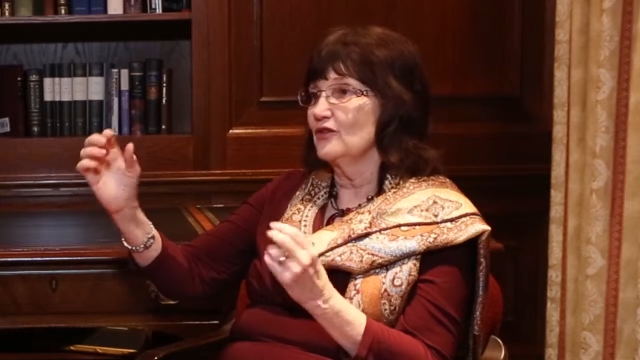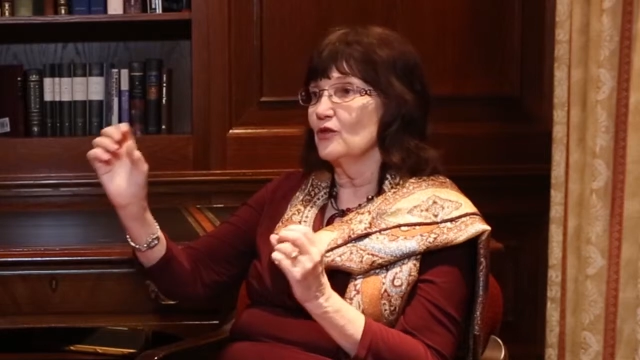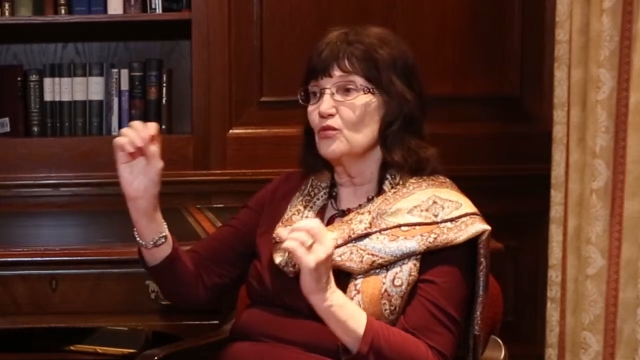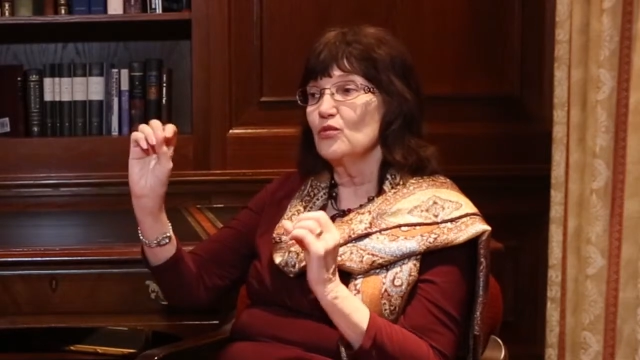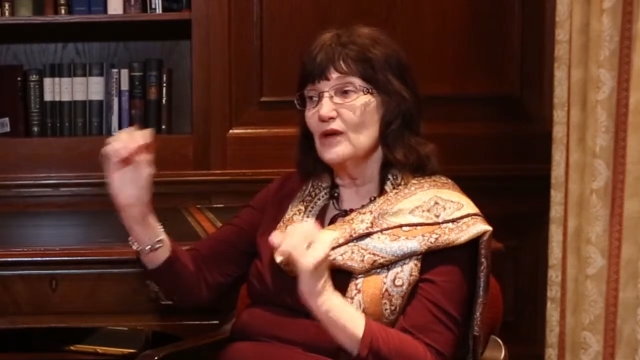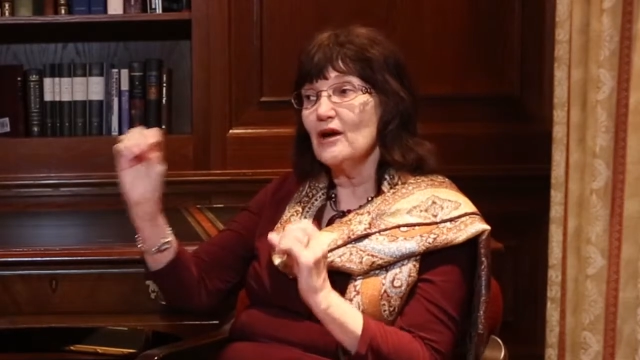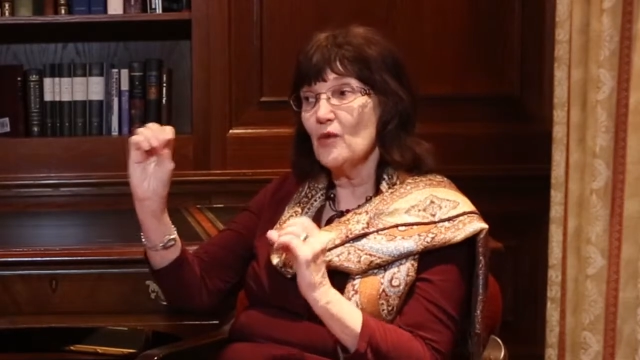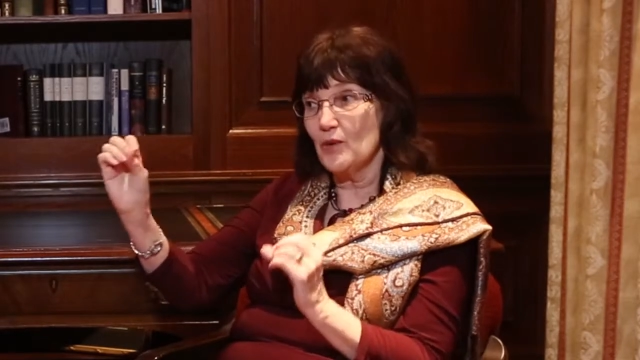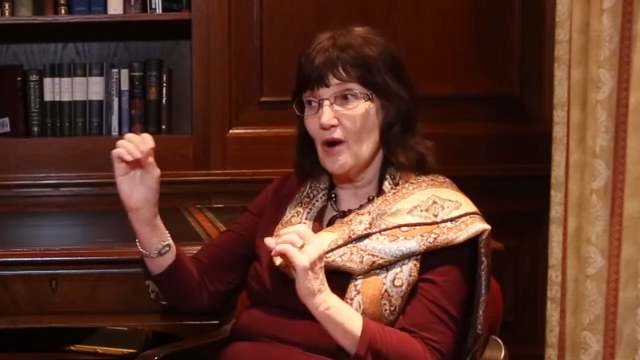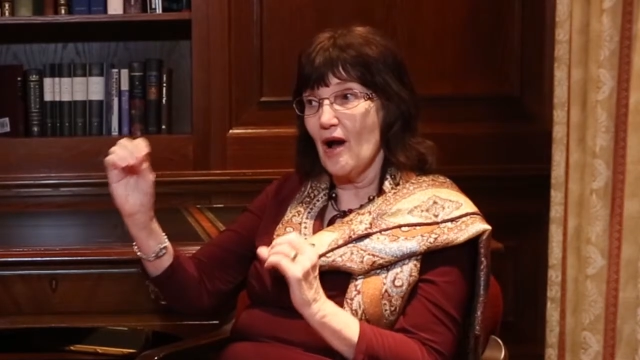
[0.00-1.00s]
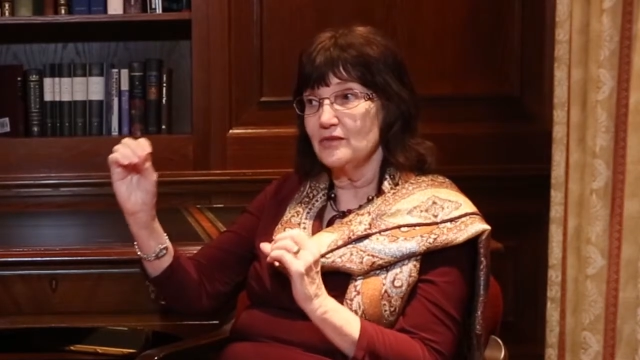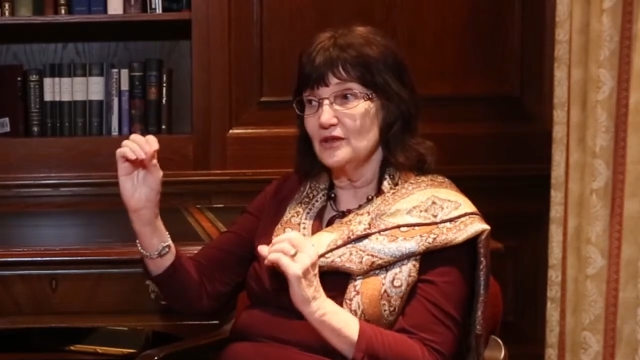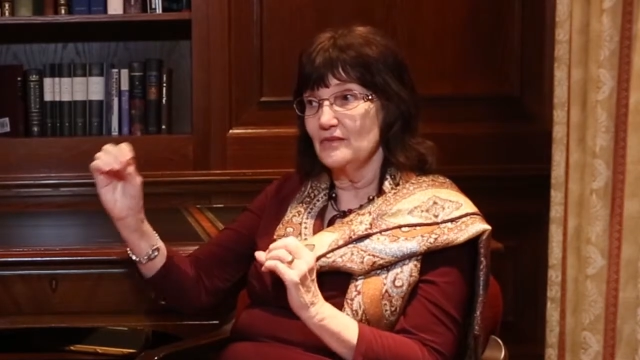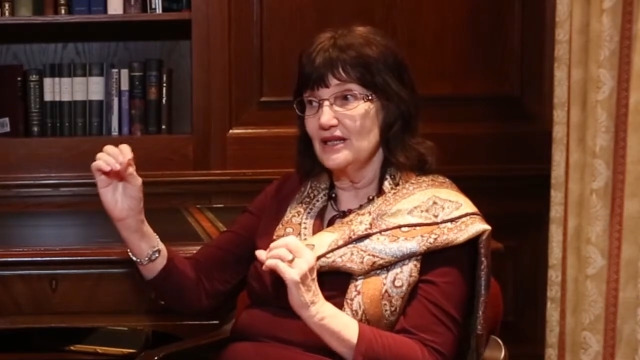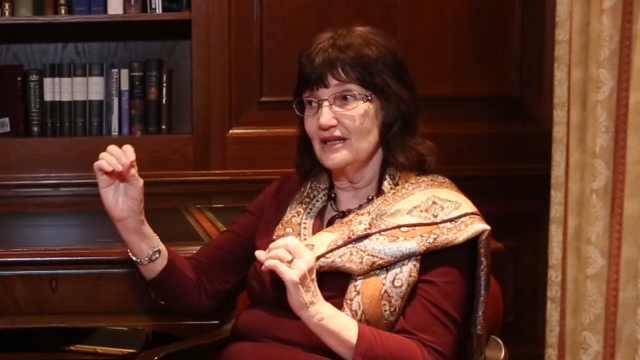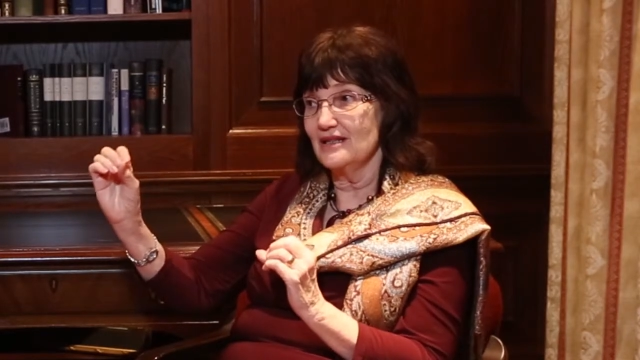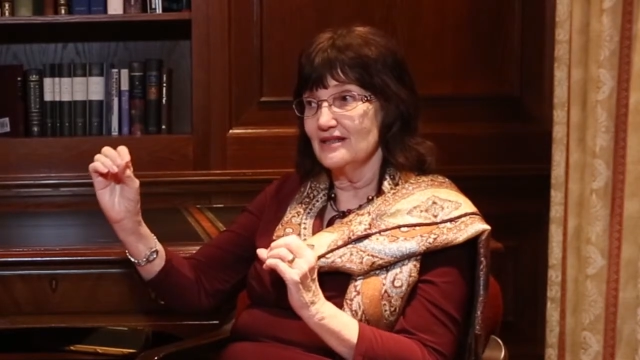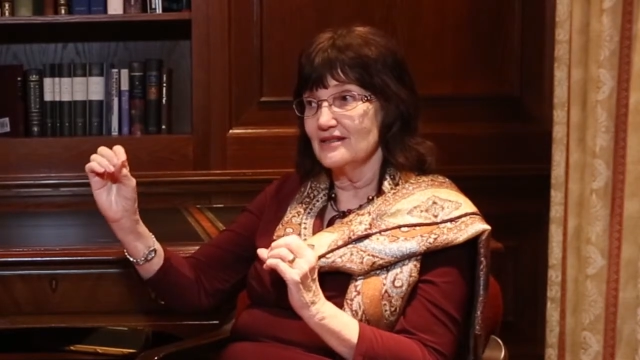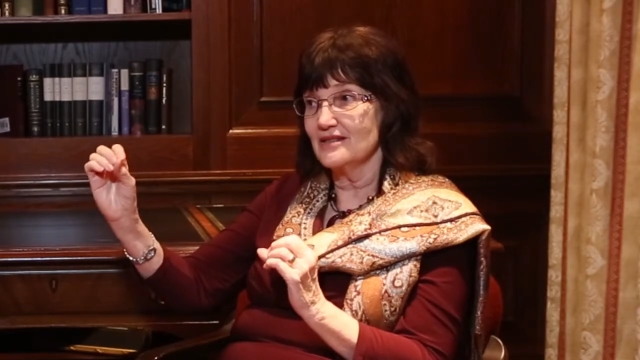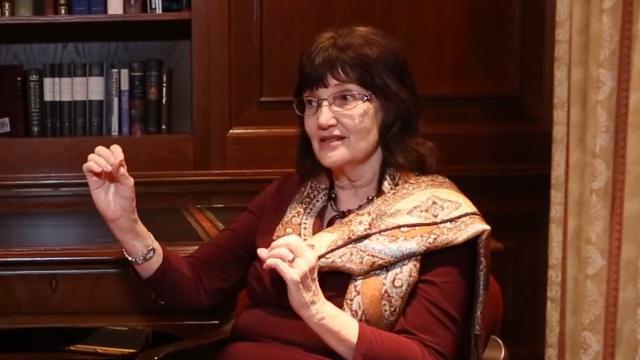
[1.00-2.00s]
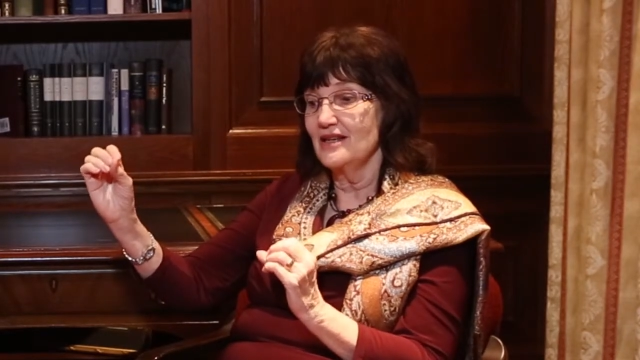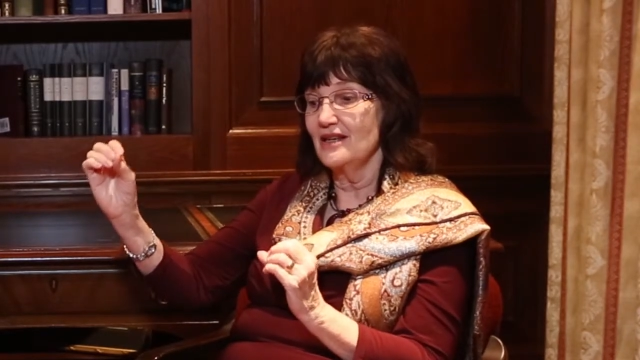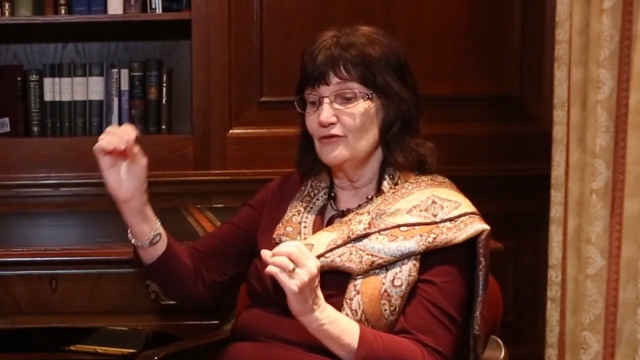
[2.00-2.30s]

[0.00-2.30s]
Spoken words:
The real problem is